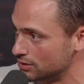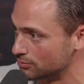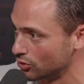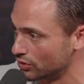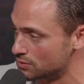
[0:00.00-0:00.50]

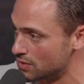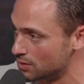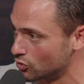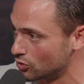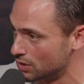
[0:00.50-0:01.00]
employees
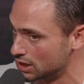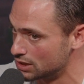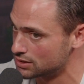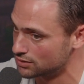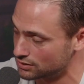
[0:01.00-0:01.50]
make more
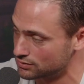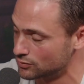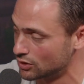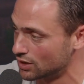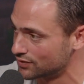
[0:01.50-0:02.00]
money, so we
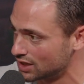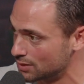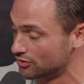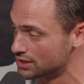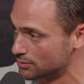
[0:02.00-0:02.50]
don't have to
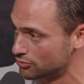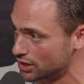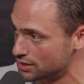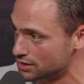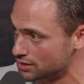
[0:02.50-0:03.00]
keep raising
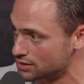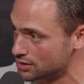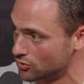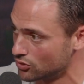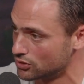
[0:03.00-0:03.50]
prices. Because
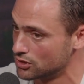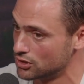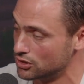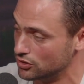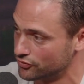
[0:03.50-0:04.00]
the more
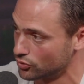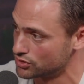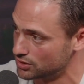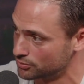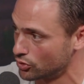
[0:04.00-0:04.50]
you
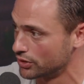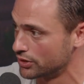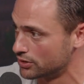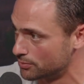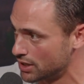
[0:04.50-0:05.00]
force the
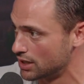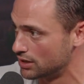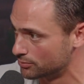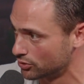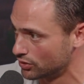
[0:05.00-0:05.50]
employer to pay
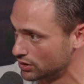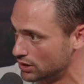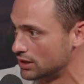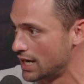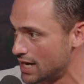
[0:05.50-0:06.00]
the
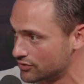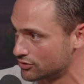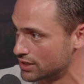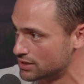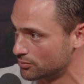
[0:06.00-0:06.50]
employee, they have
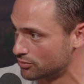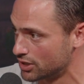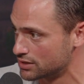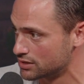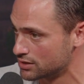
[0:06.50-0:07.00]
to raise the
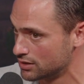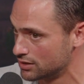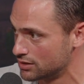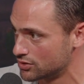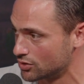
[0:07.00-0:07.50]
prices.
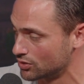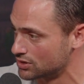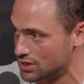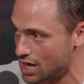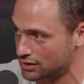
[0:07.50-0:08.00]
So
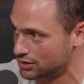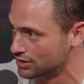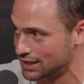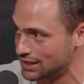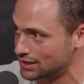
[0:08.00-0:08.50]
it's not
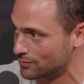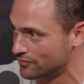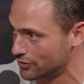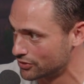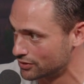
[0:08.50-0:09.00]
going to get them
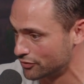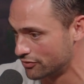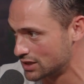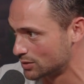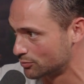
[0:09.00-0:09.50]
further. If you
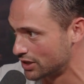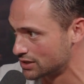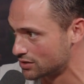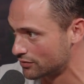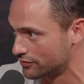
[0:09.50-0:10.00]
raise the
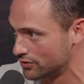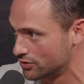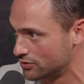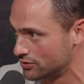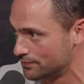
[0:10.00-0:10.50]
prices on
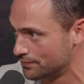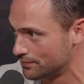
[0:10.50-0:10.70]
food,